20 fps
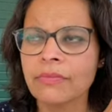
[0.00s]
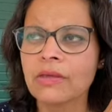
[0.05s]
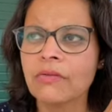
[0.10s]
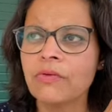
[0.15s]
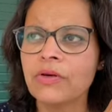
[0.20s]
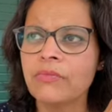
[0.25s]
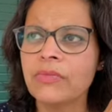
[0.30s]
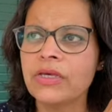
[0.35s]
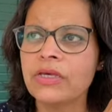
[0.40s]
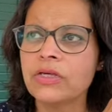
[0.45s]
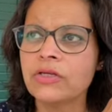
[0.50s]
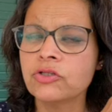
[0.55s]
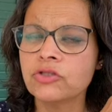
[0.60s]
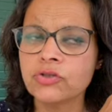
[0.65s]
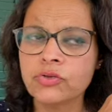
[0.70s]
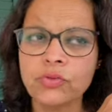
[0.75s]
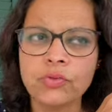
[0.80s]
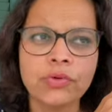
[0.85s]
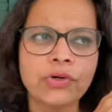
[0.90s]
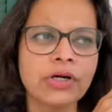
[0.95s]
We're making
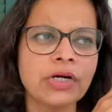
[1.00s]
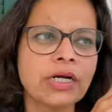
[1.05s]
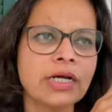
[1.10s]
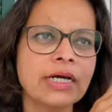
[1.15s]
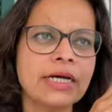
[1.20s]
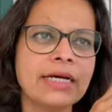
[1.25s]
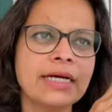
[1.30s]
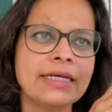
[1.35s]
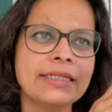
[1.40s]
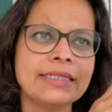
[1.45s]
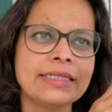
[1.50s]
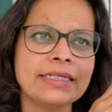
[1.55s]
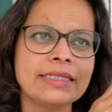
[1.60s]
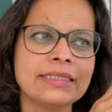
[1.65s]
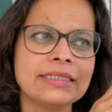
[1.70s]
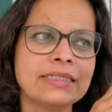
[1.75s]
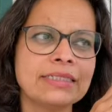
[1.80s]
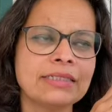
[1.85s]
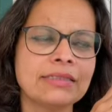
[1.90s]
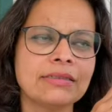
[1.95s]
sure
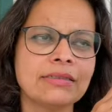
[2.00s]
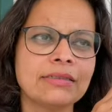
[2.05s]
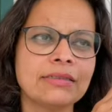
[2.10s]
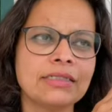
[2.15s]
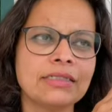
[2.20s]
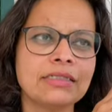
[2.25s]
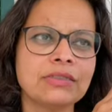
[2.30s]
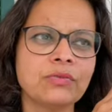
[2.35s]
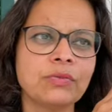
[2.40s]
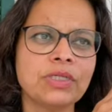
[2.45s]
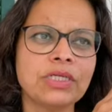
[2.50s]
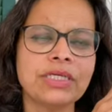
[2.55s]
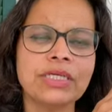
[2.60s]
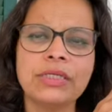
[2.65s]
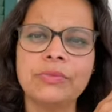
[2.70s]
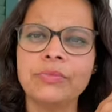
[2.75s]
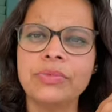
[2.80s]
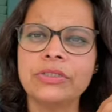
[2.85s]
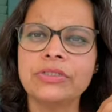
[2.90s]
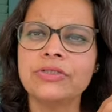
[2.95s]
that we
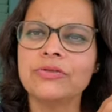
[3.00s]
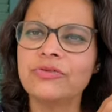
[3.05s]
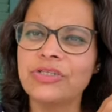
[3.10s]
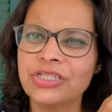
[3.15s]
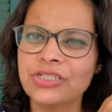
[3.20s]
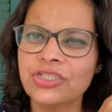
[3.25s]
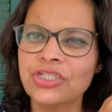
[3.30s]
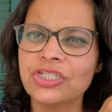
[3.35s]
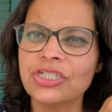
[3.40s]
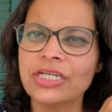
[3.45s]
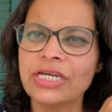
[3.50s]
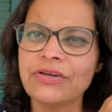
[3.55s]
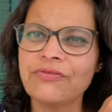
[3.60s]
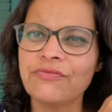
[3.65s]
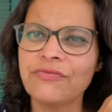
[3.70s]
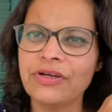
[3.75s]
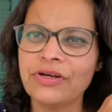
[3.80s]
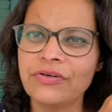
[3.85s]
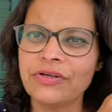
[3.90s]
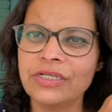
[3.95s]
keep it rich and
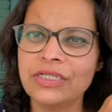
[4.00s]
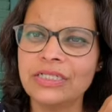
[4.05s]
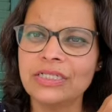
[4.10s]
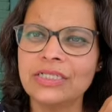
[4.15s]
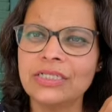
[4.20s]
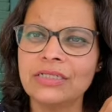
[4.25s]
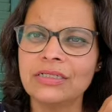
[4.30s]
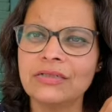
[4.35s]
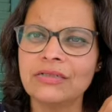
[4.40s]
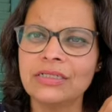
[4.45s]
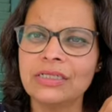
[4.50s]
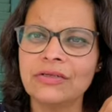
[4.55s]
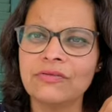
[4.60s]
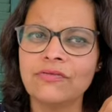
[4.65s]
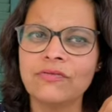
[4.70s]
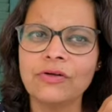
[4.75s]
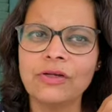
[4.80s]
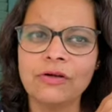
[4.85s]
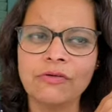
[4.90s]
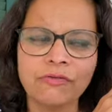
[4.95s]
varied and
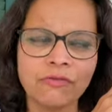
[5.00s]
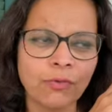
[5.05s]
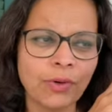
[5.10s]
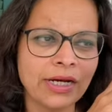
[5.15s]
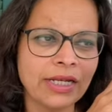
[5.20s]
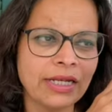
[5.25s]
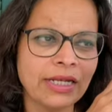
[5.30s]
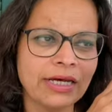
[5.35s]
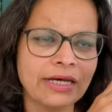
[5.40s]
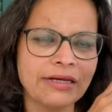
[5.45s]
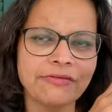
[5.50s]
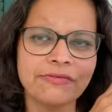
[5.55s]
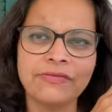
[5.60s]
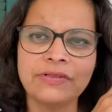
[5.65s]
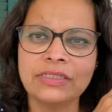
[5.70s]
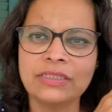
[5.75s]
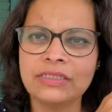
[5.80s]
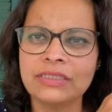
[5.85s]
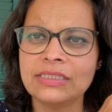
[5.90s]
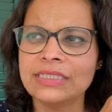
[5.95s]
full of wildlife
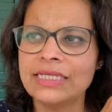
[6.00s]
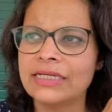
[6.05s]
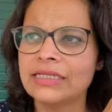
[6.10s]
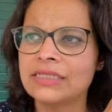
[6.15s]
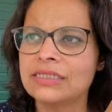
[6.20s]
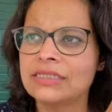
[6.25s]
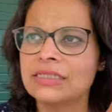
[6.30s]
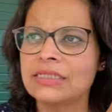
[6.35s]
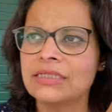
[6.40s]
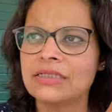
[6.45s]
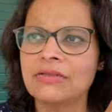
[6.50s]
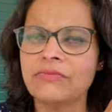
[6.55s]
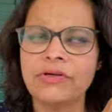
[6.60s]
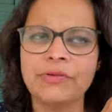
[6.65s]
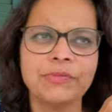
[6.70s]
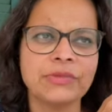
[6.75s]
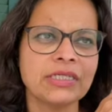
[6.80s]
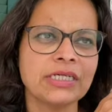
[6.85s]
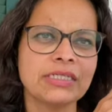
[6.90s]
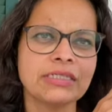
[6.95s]
and insects and
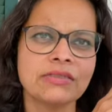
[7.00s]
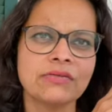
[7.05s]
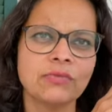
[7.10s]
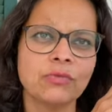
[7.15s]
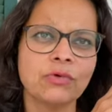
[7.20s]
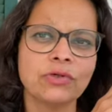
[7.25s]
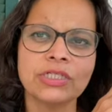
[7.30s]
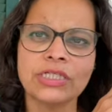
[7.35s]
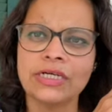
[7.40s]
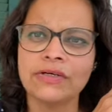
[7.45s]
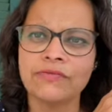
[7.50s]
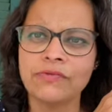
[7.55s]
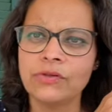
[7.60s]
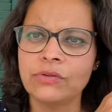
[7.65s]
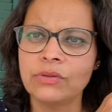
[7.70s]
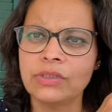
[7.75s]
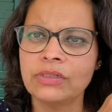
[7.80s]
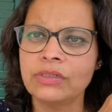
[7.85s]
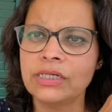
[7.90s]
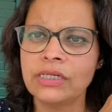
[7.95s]
reptiles and what have you,
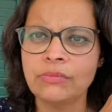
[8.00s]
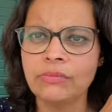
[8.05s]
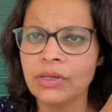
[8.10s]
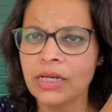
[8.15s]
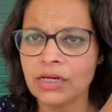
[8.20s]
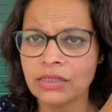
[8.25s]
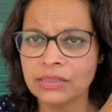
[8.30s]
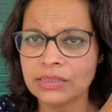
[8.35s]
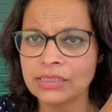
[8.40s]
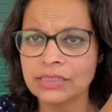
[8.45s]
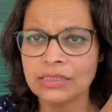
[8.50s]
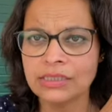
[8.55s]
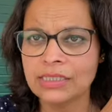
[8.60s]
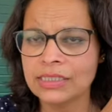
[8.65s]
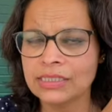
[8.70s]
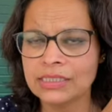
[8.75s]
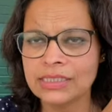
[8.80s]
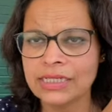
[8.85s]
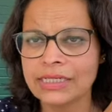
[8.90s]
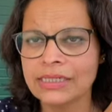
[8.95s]
and plants and
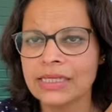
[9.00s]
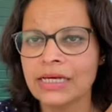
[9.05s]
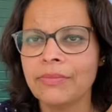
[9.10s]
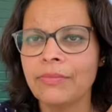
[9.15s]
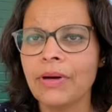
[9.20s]
things like that.